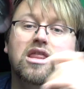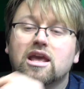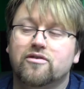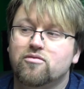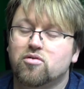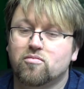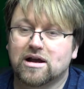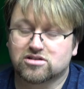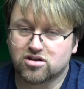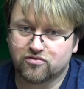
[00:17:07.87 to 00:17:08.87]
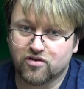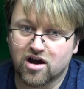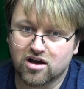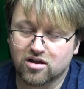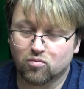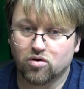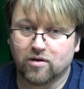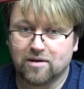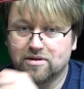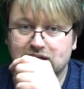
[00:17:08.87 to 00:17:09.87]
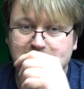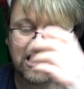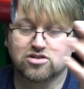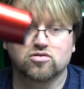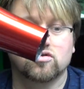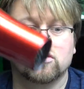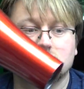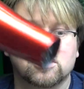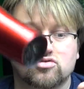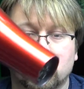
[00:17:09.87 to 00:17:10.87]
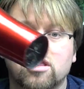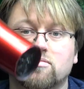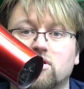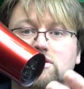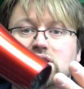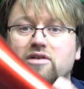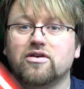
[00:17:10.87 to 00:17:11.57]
If you pull back too far, what will happen is, as you're drying the model itself,